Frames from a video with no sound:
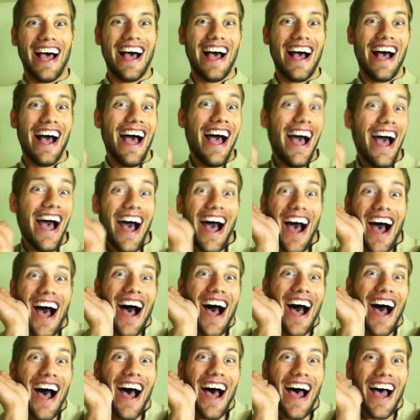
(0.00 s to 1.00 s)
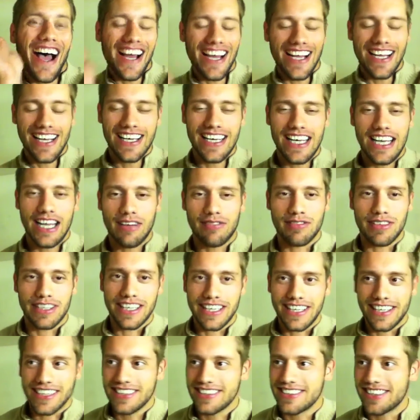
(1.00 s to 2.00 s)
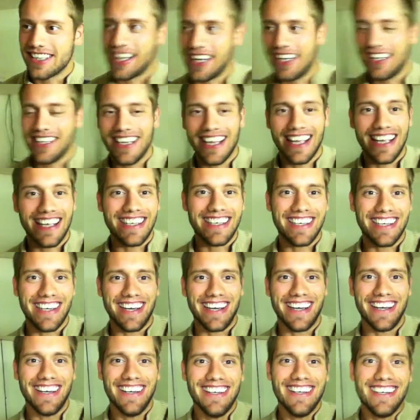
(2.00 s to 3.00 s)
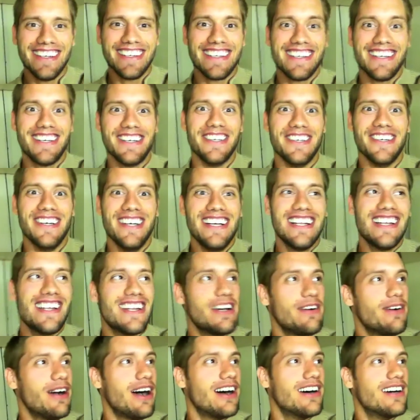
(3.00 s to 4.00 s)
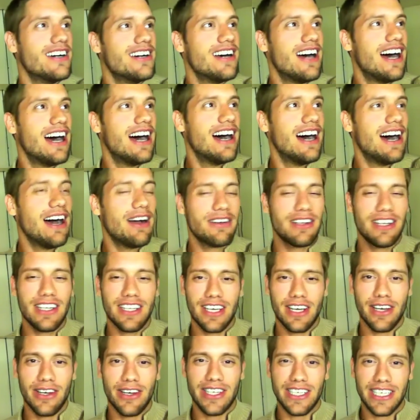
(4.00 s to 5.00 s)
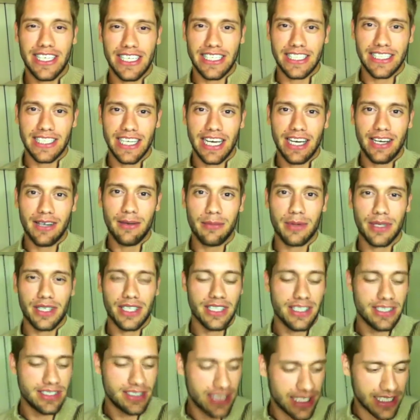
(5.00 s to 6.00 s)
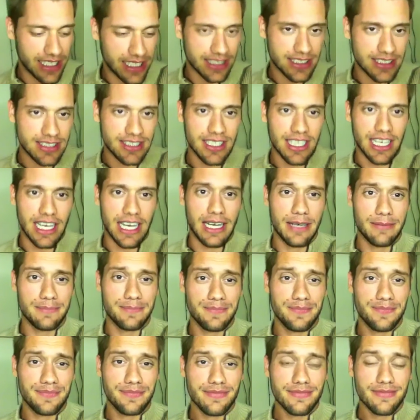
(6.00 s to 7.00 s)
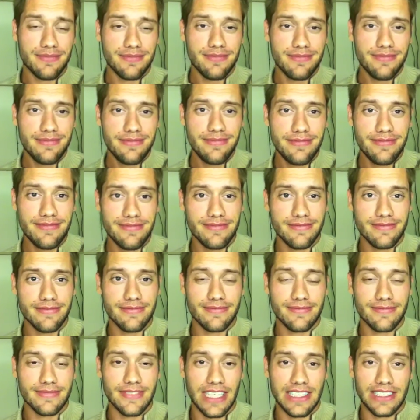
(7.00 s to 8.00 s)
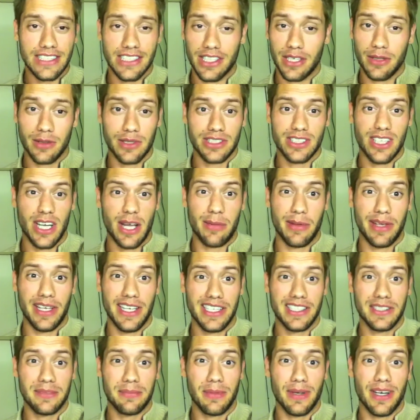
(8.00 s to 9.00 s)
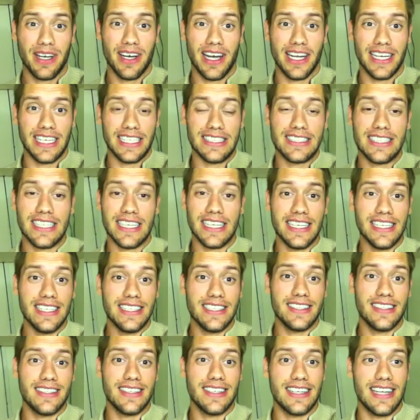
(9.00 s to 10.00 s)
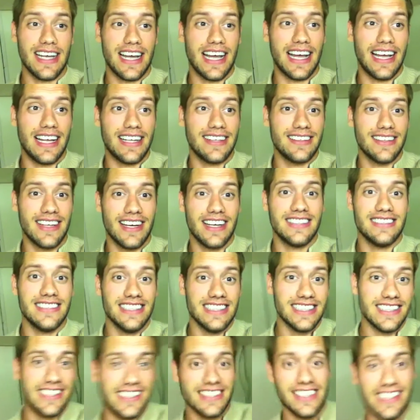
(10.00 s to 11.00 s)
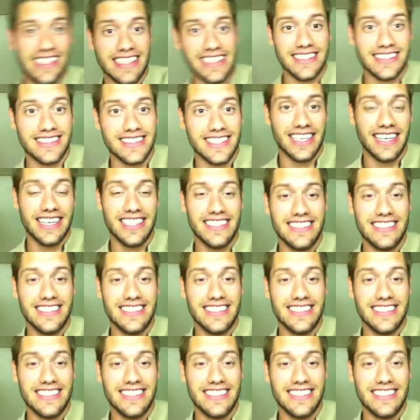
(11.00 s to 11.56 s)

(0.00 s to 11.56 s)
Ah! Lovely. So, there you go. Cool. Well, I'm going to go and eat now because it's, I don't know what time it is, but I need to eat, and dinner is